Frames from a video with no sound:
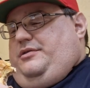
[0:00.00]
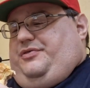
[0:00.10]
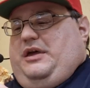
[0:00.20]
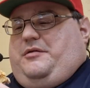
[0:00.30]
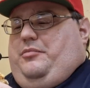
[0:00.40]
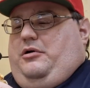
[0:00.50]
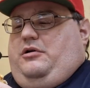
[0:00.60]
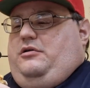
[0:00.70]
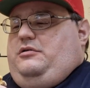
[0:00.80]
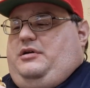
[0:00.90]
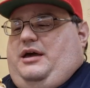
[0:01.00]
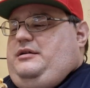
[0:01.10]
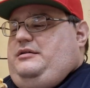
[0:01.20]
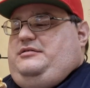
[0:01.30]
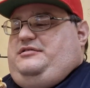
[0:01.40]
Thick burger, kind
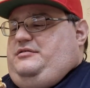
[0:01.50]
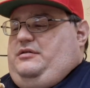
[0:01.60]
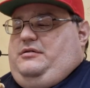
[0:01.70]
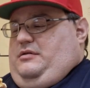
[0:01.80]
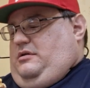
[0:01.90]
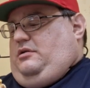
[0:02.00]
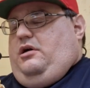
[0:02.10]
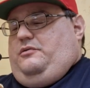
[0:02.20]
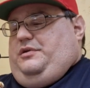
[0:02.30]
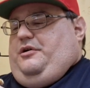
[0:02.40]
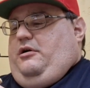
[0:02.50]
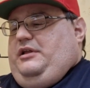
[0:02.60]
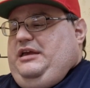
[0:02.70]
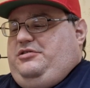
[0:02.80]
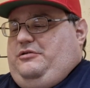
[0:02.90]
of along with
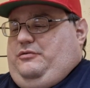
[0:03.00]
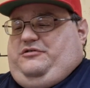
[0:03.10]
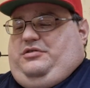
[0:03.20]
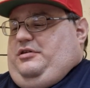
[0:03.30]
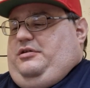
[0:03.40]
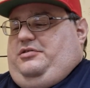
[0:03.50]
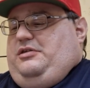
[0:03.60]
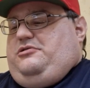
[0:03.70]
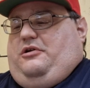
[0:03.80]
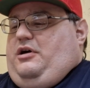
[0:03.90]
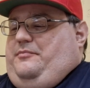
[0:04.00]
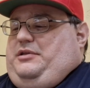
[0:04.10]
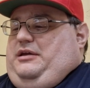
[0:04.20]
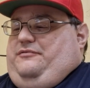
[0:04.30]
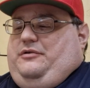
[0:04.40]
Hardee's, which is a sister
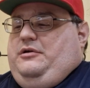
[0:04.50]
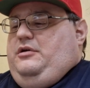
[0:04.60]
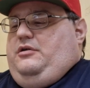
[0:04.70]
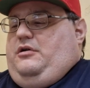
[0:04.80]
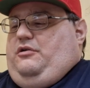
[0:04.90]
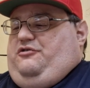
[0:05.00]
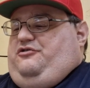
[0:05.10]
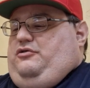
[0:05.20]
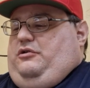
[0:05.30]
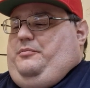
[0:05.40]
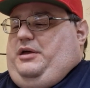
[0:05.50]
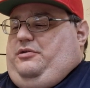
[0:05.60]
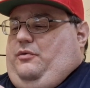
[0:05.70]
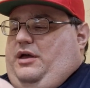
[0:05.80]
company of Carl's Jr., by the